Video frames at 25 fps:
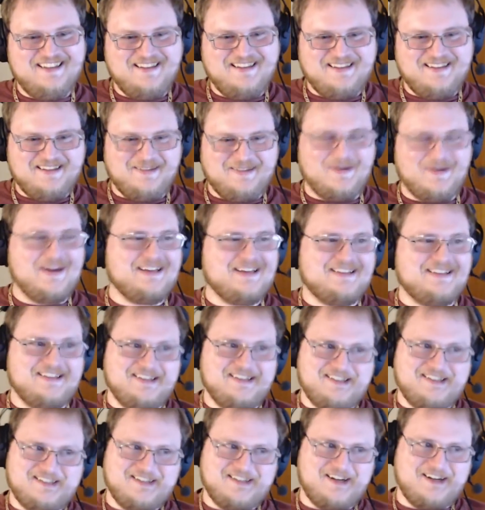White
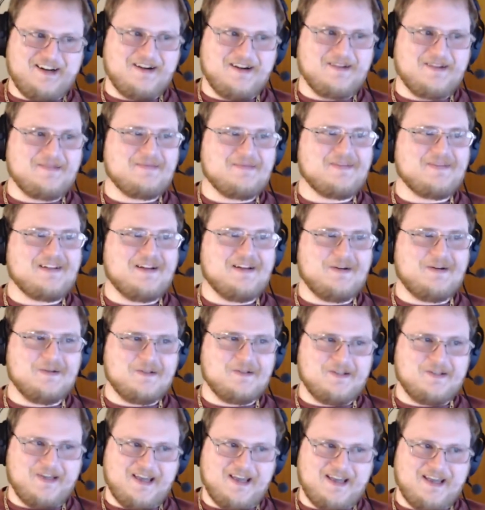t-shirt, gold
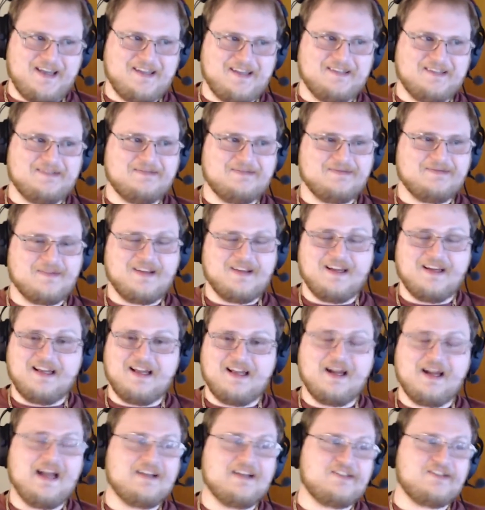chain.
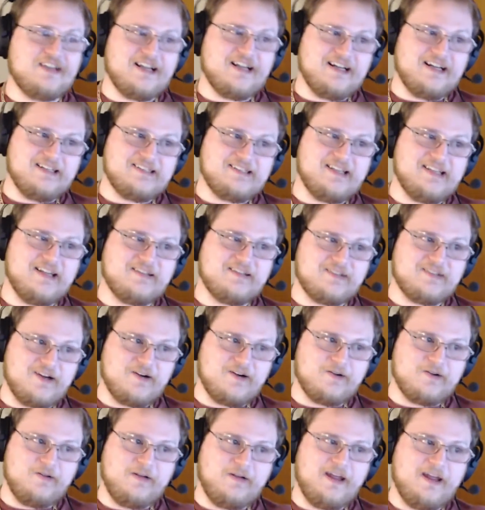Actually, I got to say a
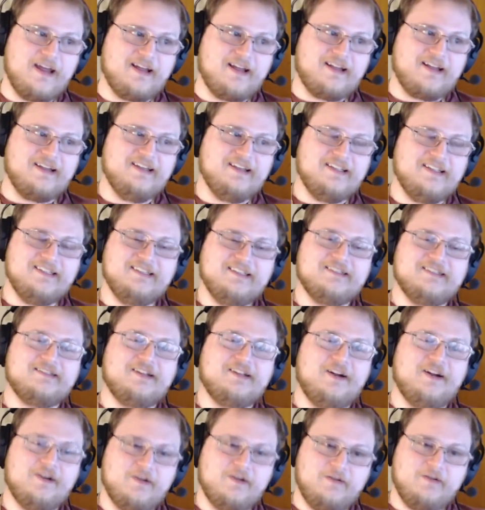turtleneck.
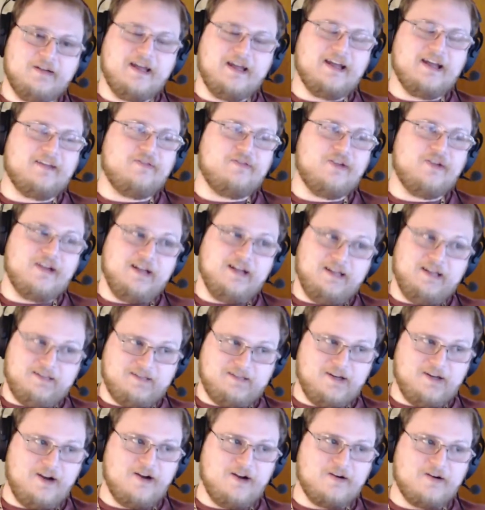Turtleneck. If you got a
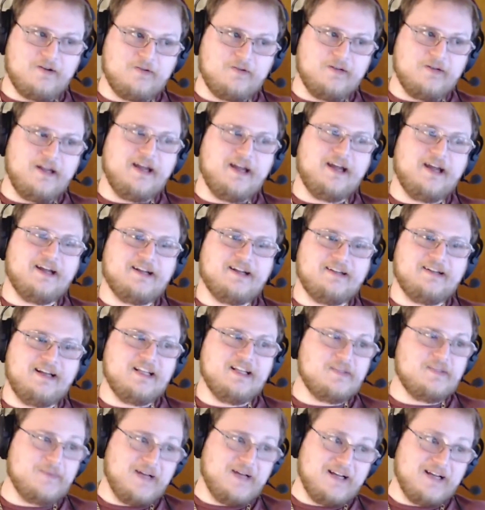turtleneck,
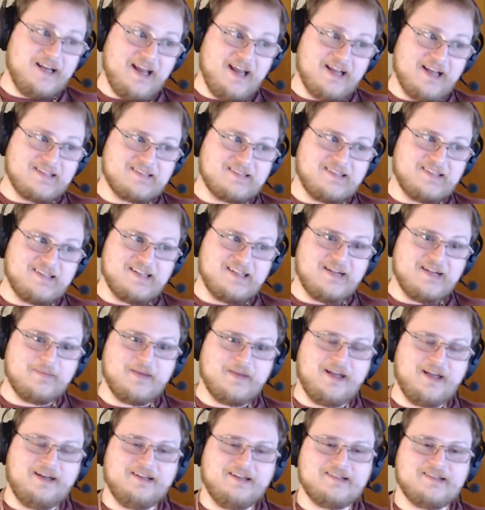that's my next thing I'm
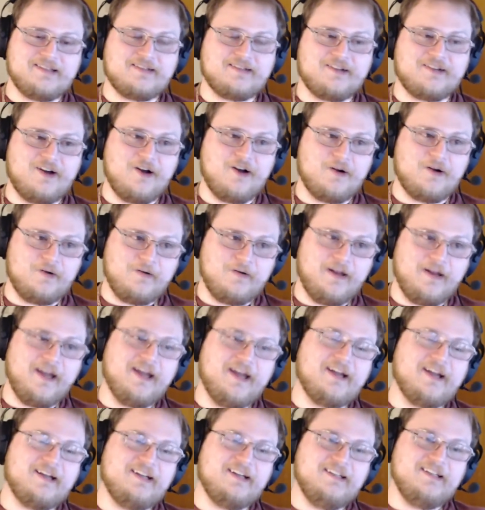getting is a turtleneck.
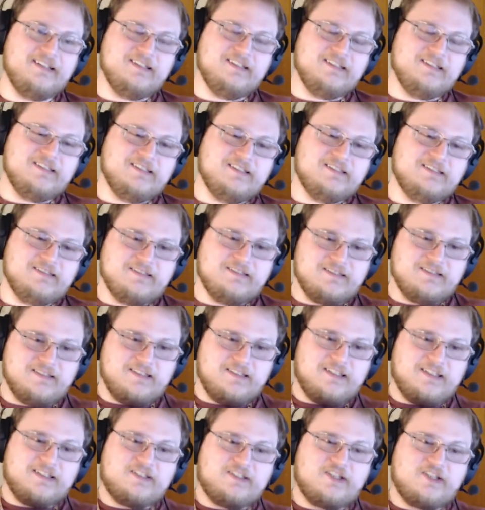
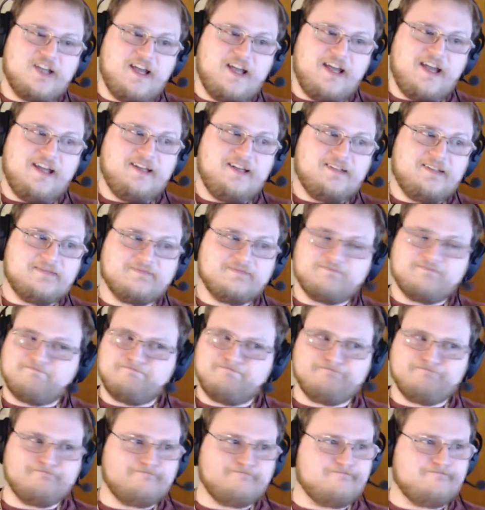A chain,
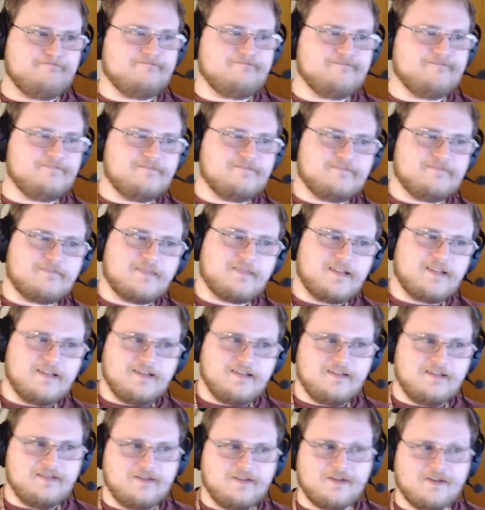
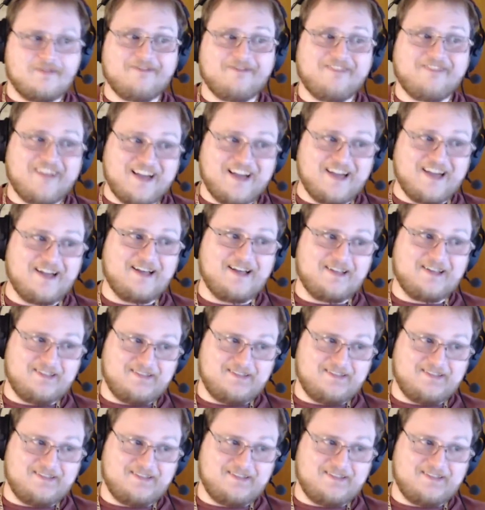looking fine.